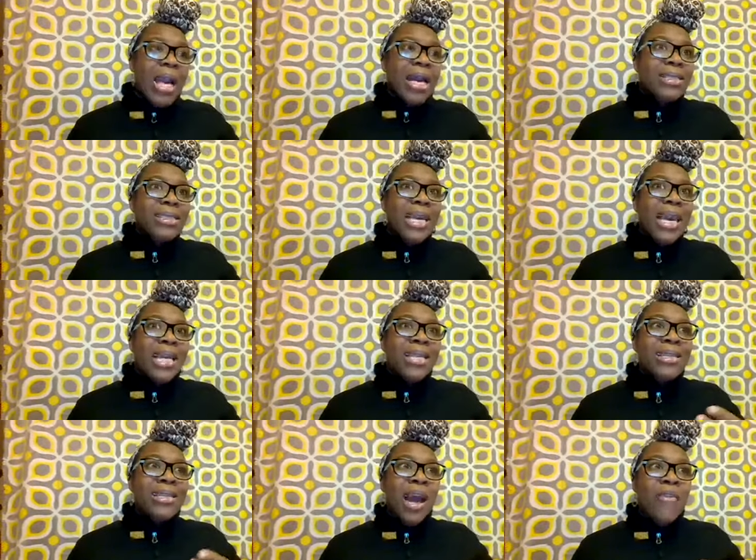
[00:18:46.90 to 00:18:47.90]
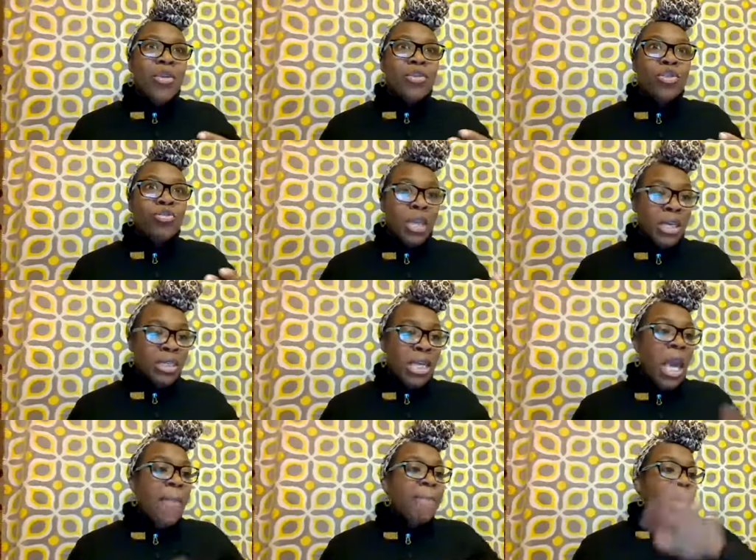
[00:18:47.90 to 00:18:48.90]
See, the devil do this.
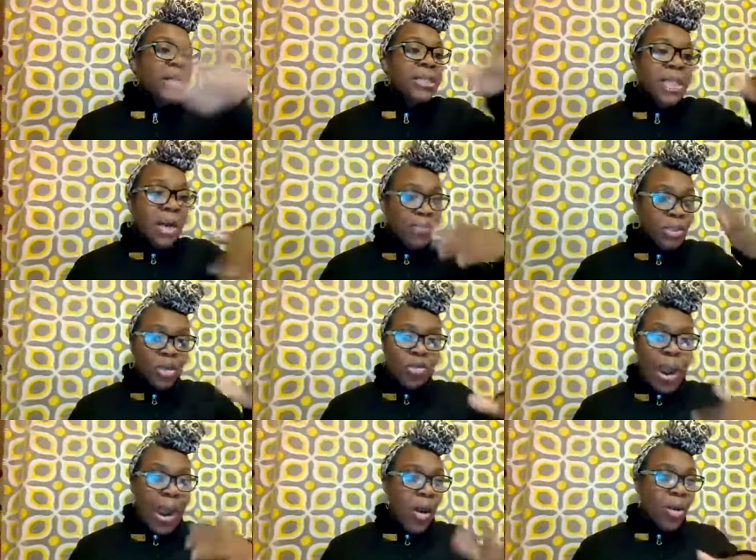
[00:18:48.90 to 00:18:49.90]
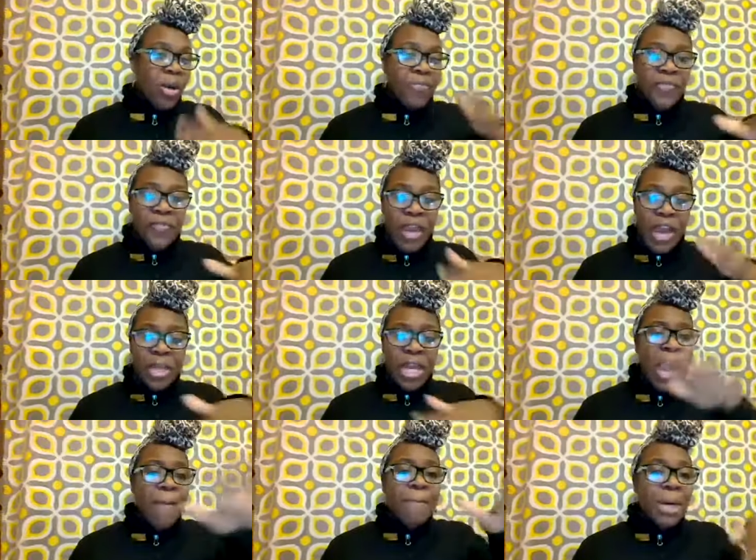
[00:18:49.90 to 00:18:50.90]
He bust up the crowd of the family.
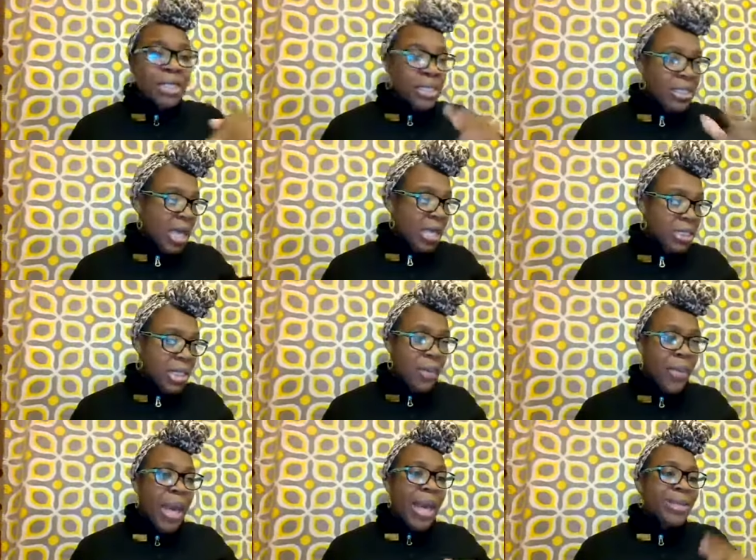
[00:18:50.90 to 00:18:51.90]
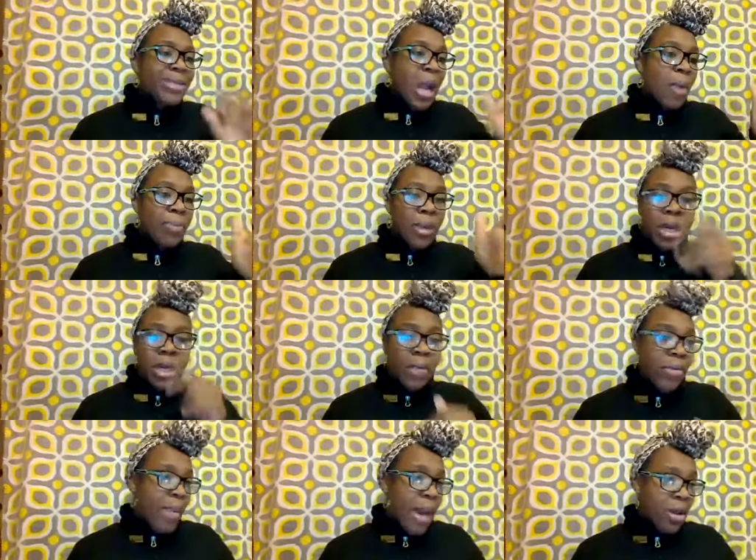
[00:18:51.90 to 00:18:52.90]
He'll bust things up and start plucking
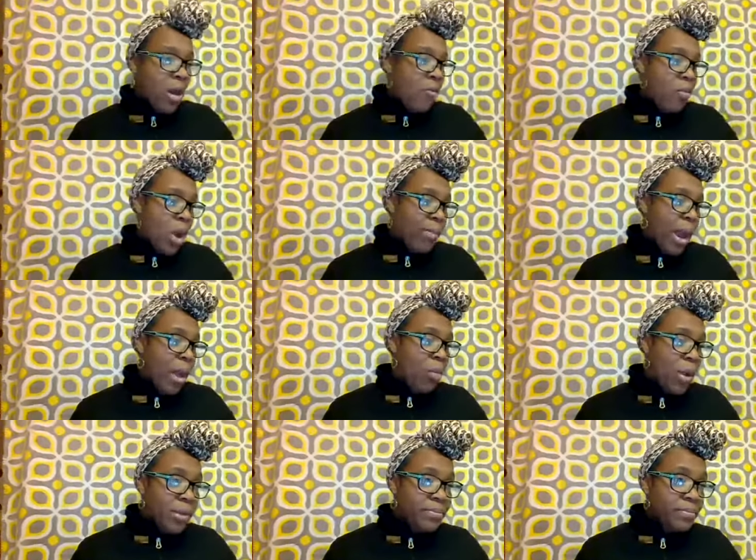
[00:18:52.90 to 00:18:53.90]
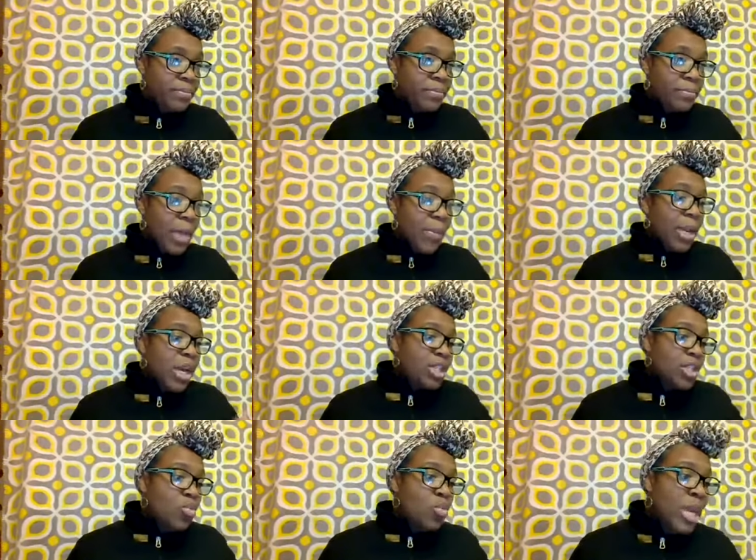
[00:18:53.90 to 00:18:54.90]
everybody off one by one because
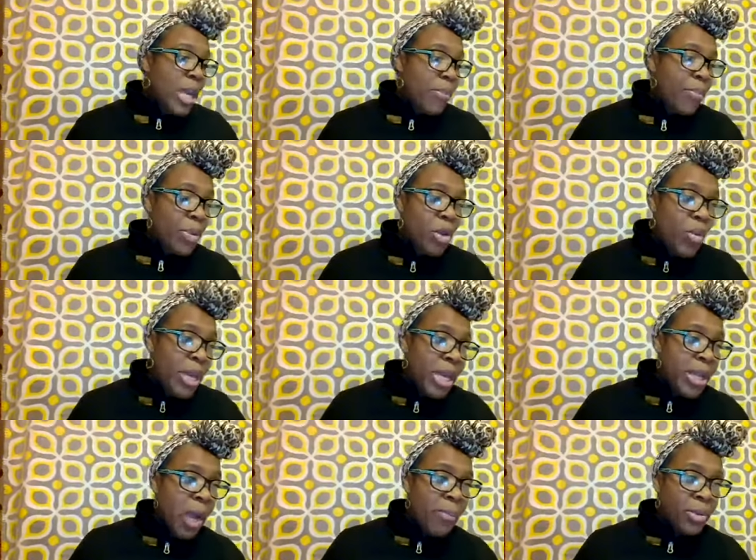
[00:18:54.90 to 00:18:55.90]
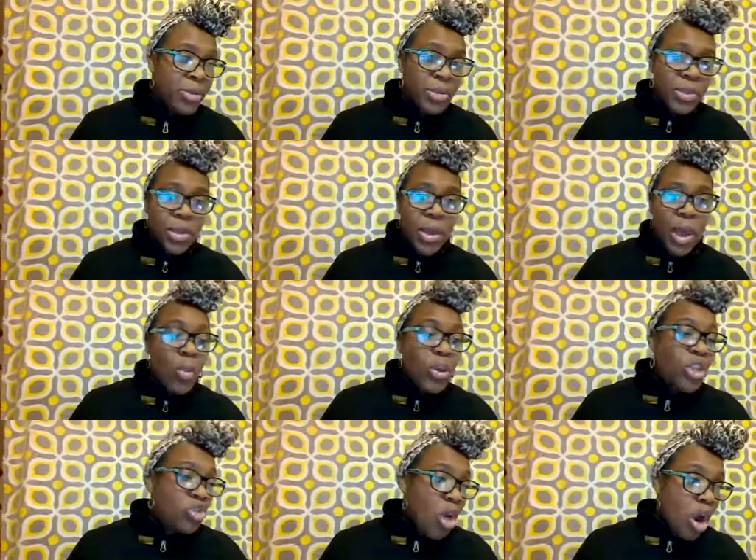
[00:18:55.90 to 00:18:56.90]
you weaken you weaken numbers we
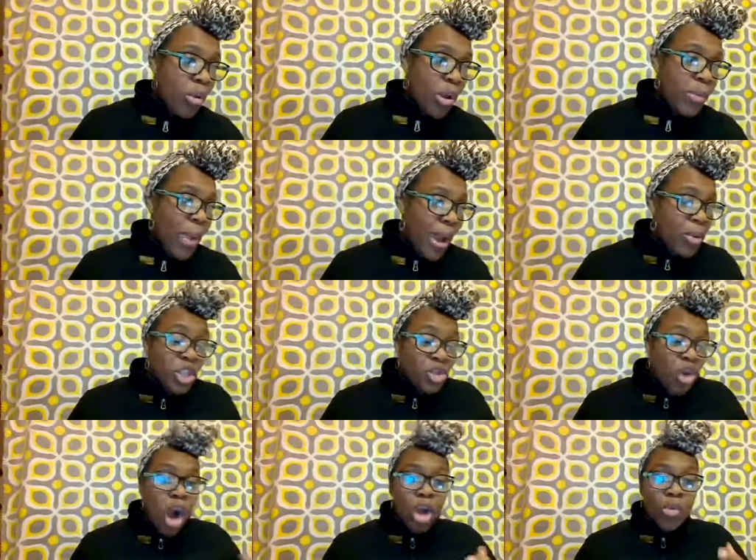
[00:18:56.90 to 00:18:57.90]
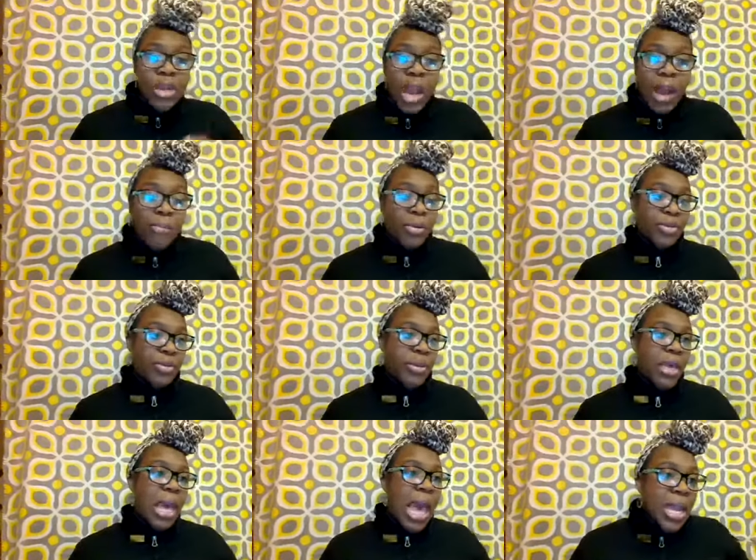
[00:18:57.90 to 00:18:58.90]
stronger in we stronger in numbers.
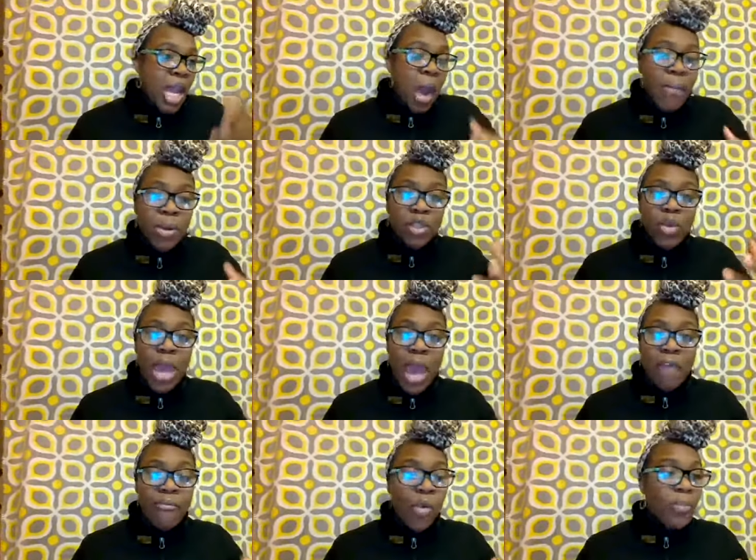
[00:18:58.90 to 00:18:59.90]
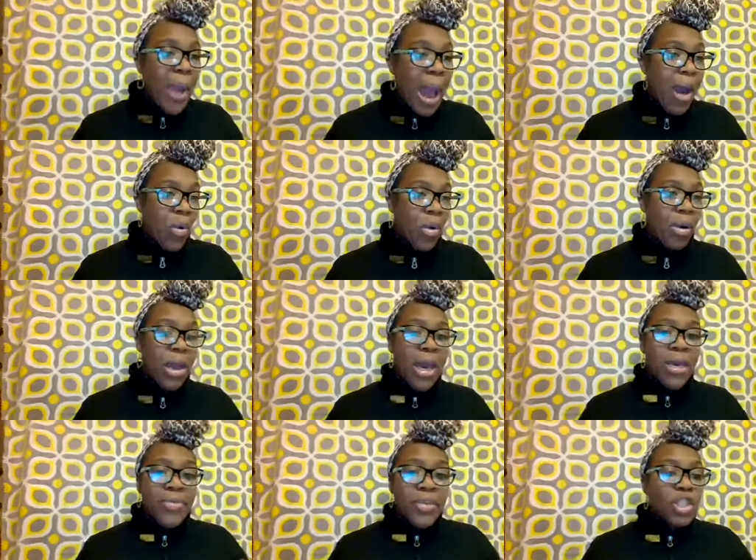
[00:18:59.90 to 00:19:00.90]
and numbers, we have more power.
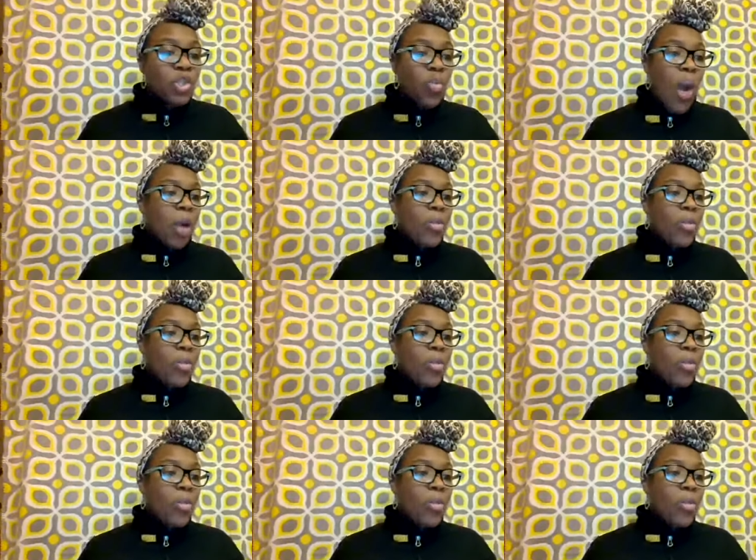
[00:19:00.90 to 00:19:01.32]
This is why